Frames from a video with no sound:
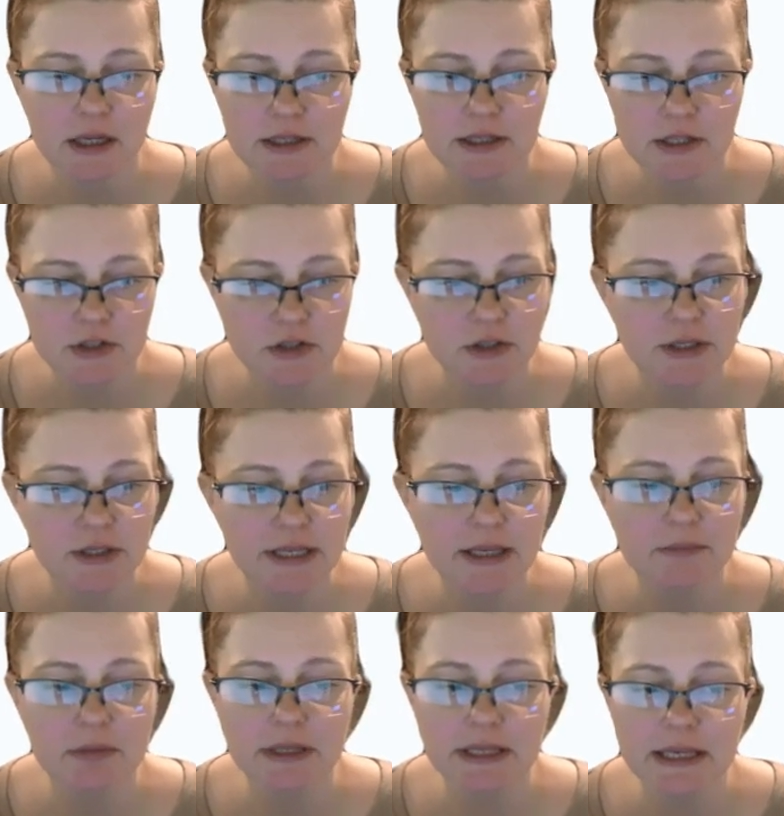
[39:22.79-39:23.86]

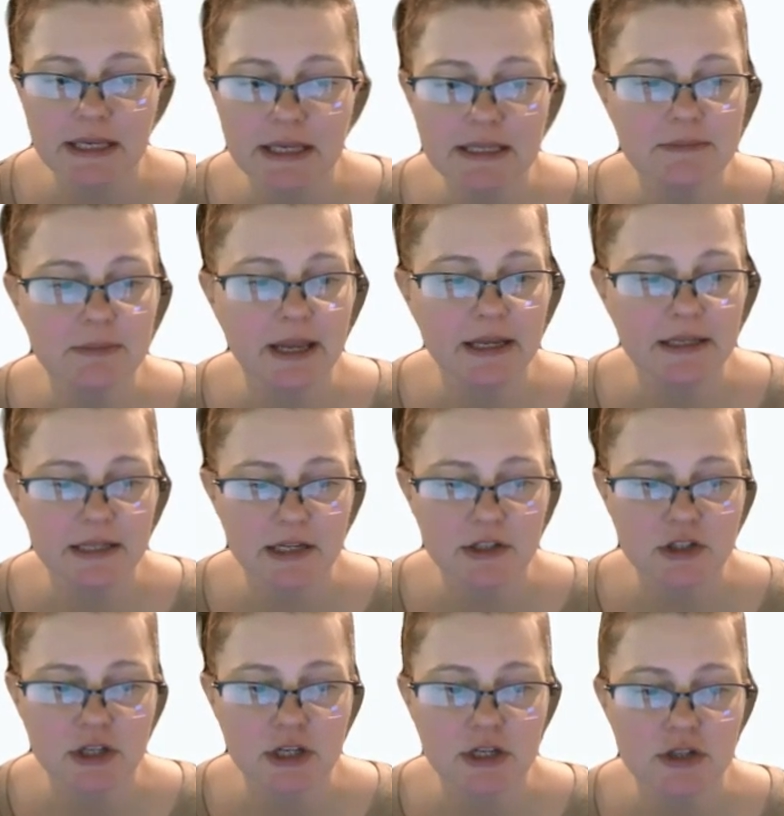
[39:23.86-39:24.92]
Additionally, please pay
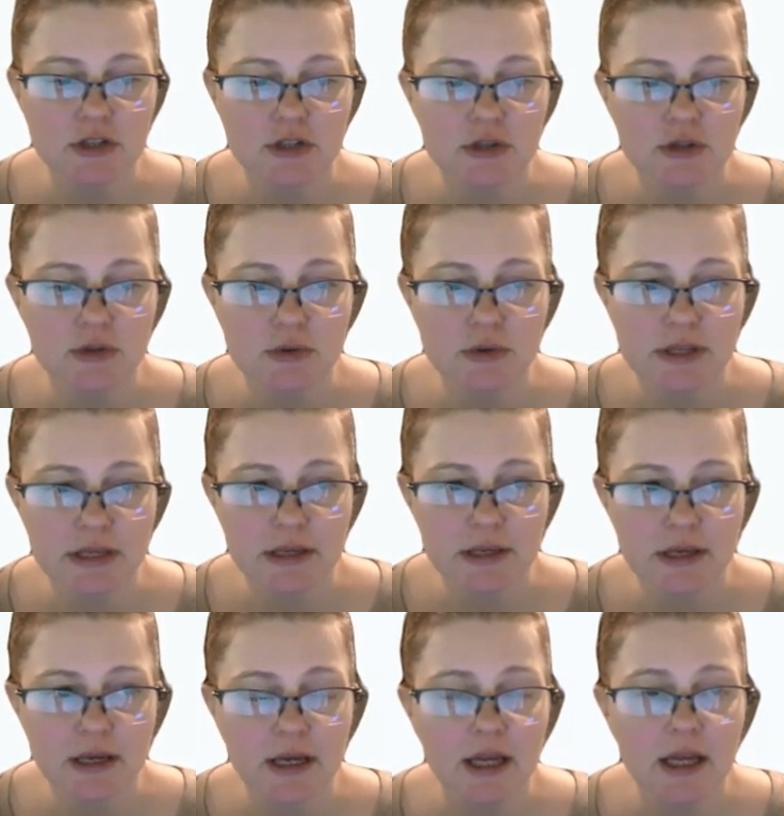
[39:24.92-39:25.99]
attention to
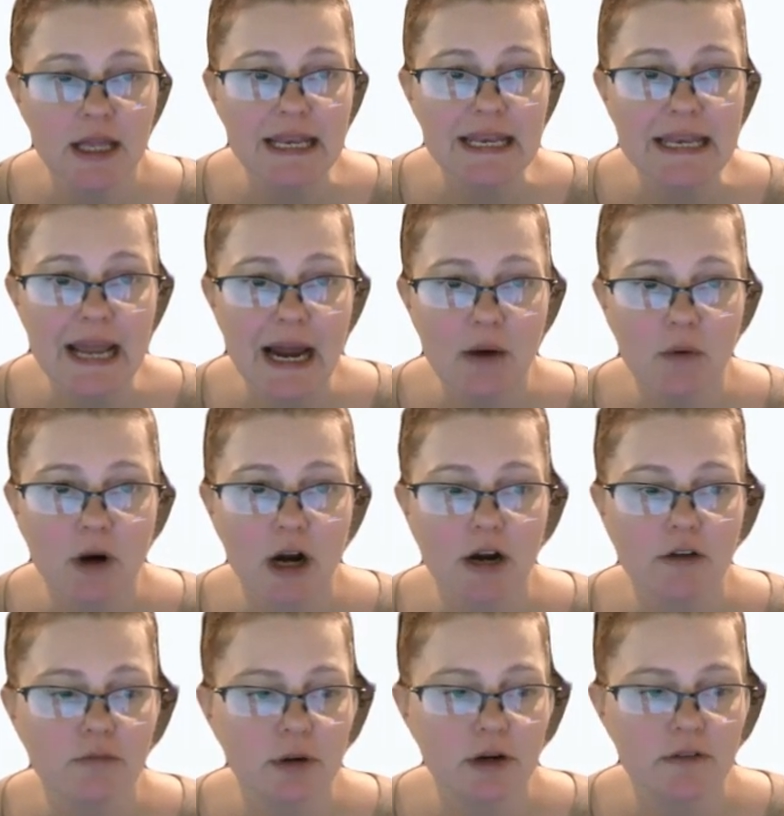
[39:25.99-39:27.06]
the network
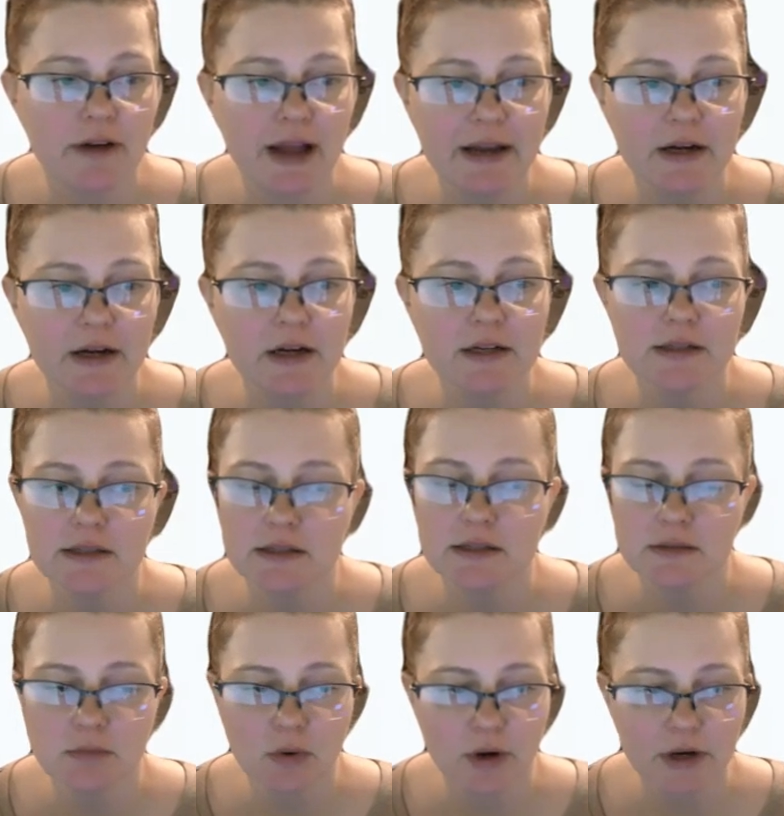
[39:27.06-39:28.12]
of providers. It's
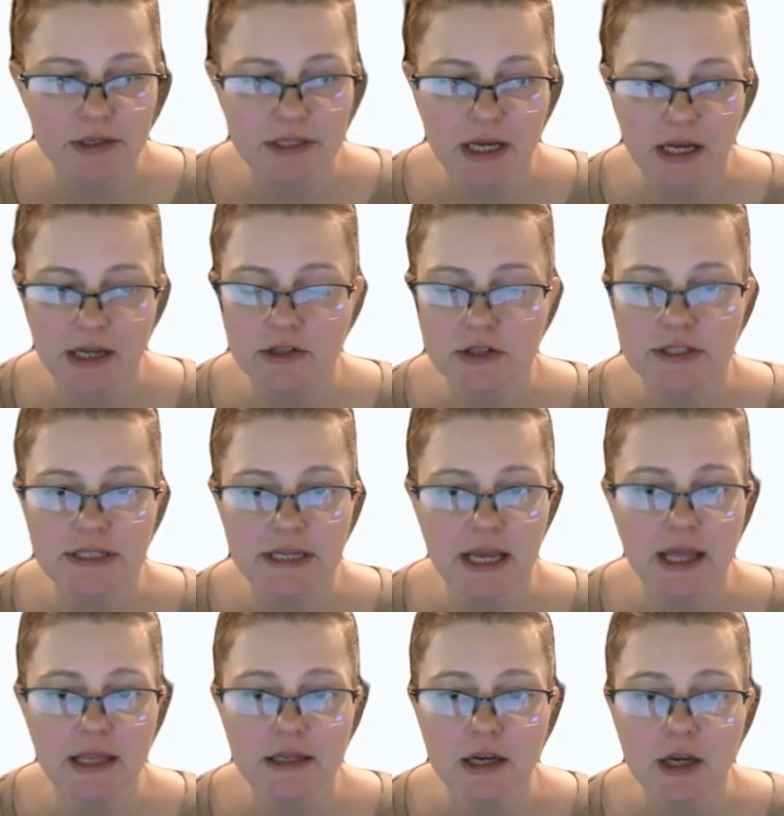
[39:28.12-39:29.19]
important to
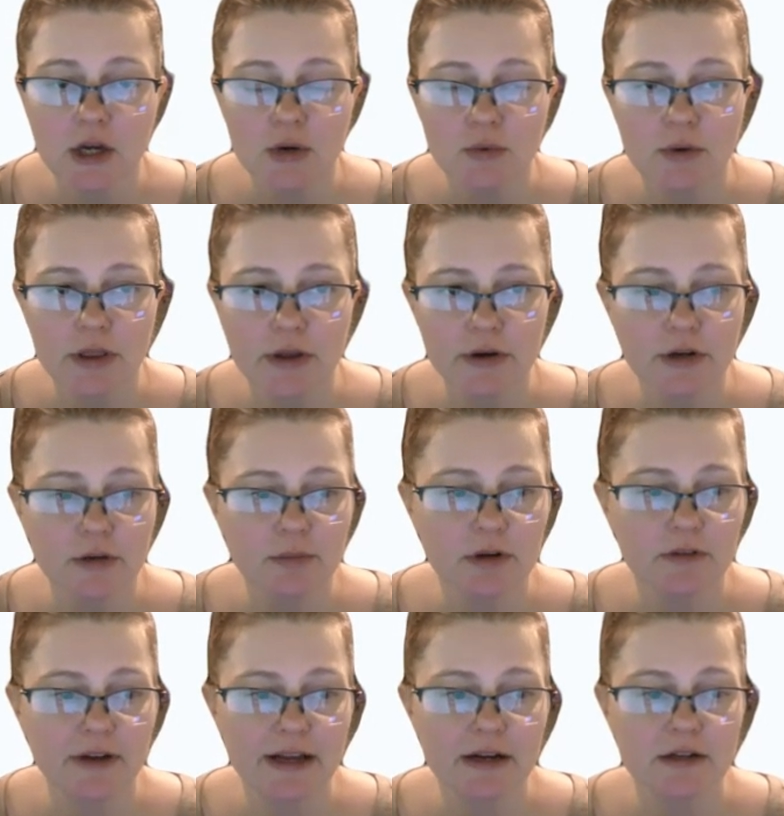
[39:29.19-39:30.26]
understand whether your
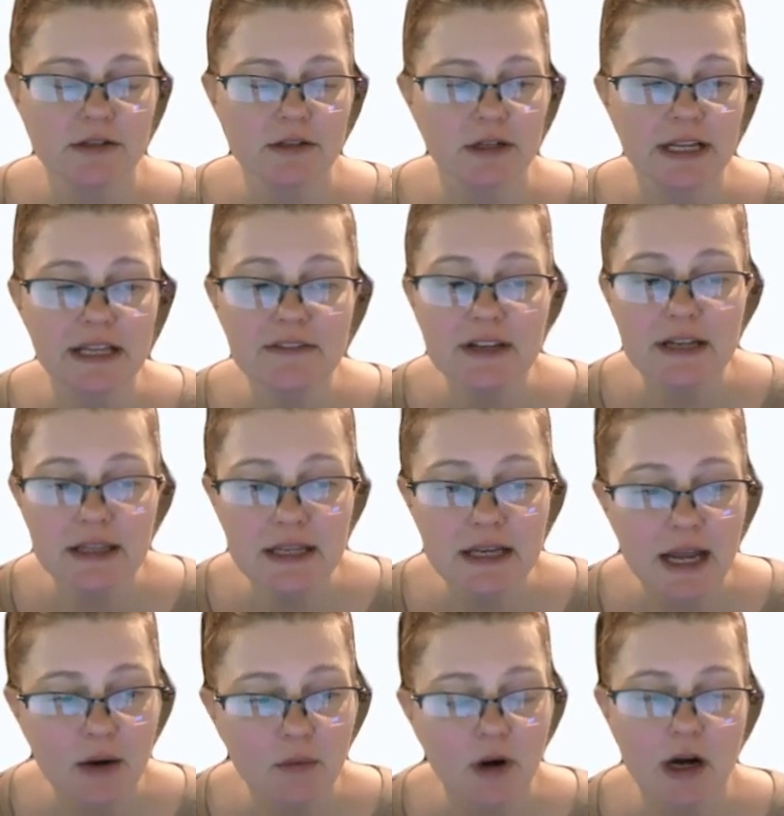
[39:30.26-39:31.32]
providers are even in the
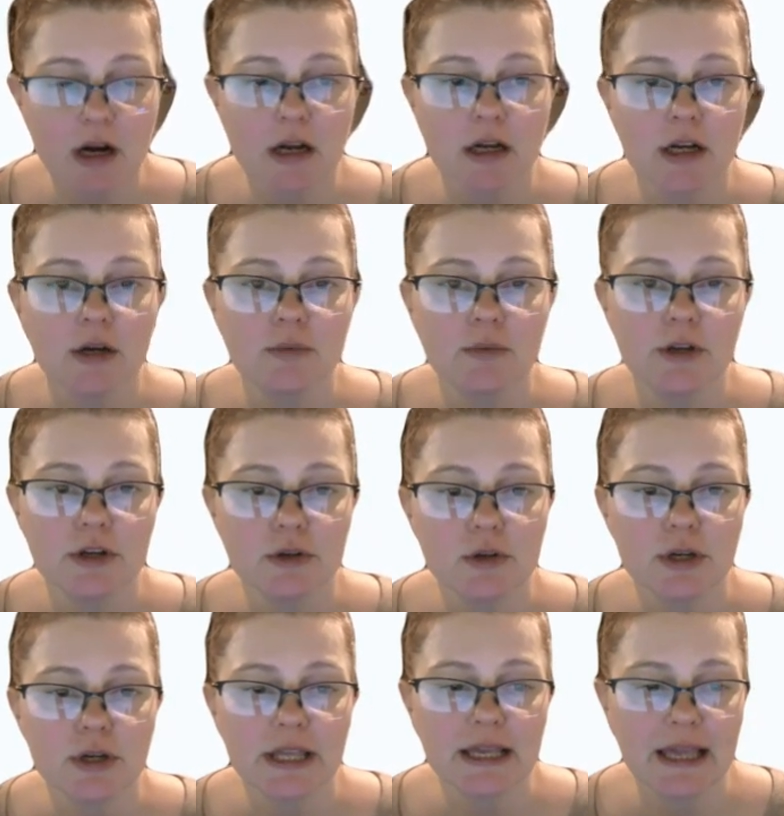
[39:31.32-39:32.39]
network when you're
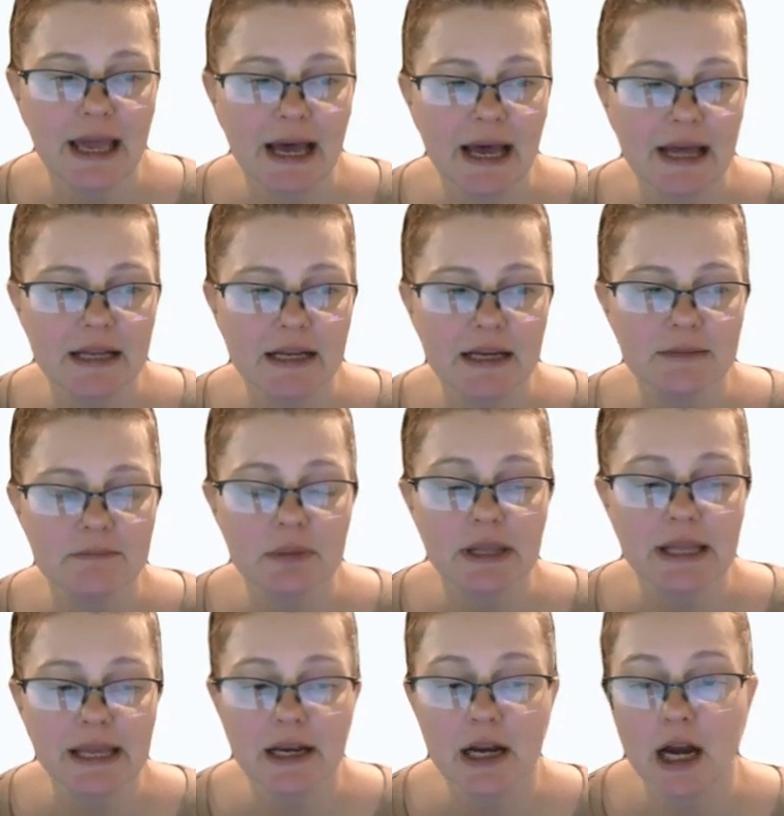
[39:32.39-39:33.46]
looking at
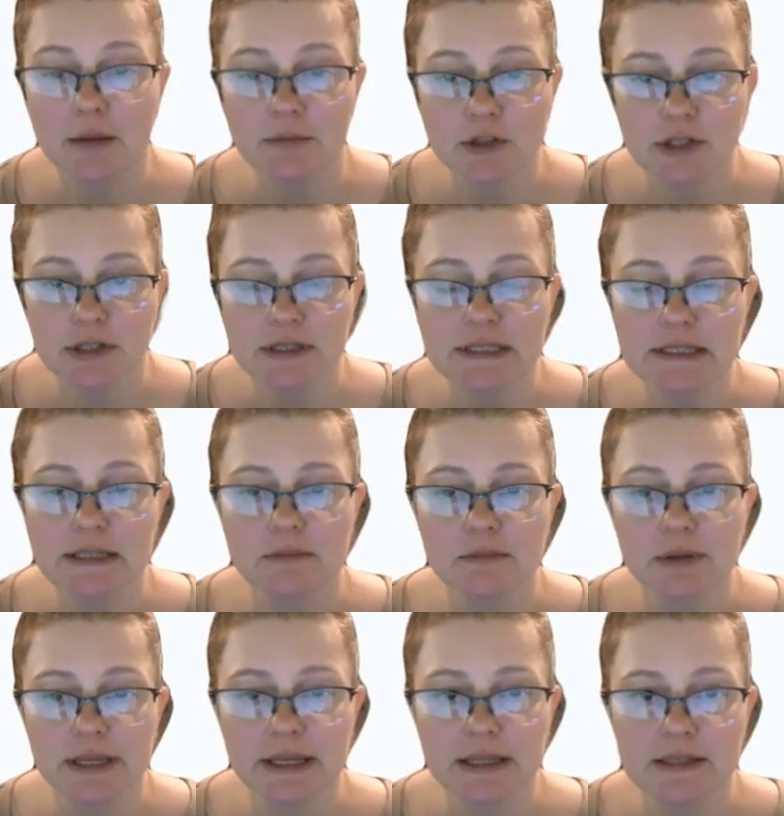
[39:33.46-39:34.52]
plan options and
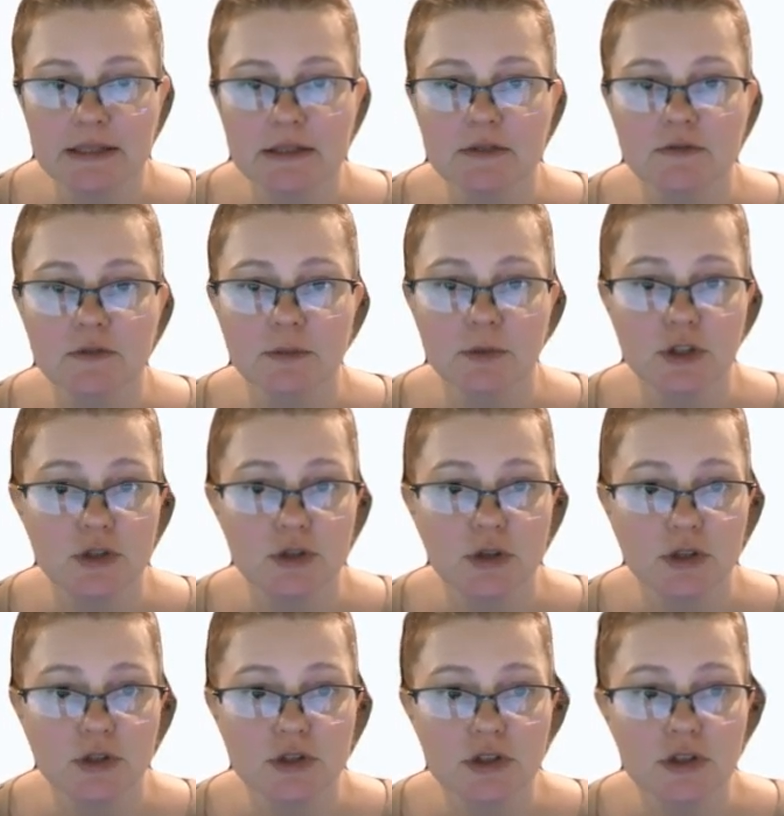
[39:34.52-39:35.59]
plans from which you
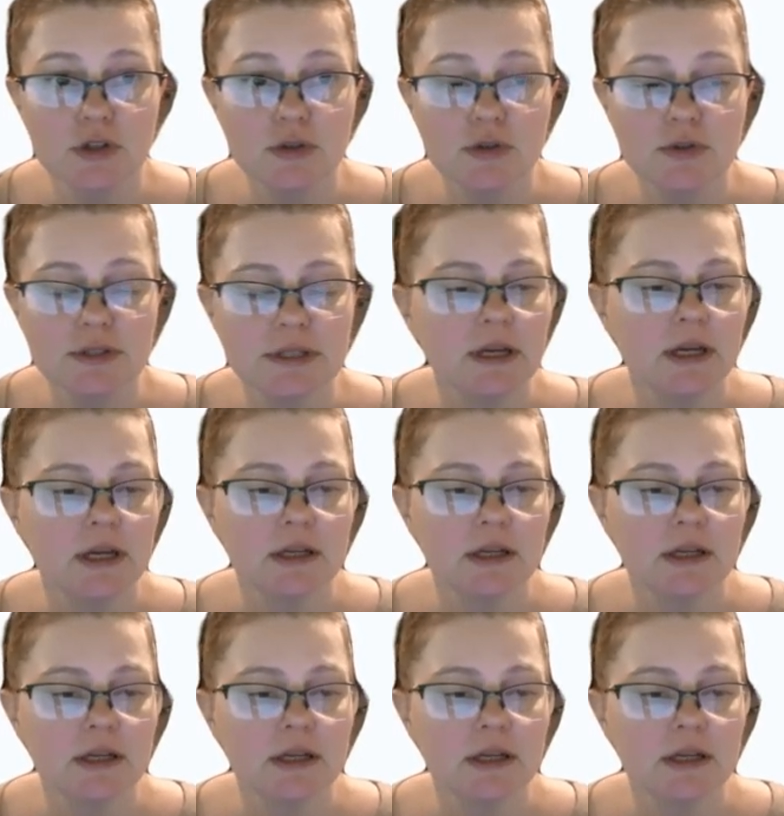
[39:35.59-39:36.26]
can choose.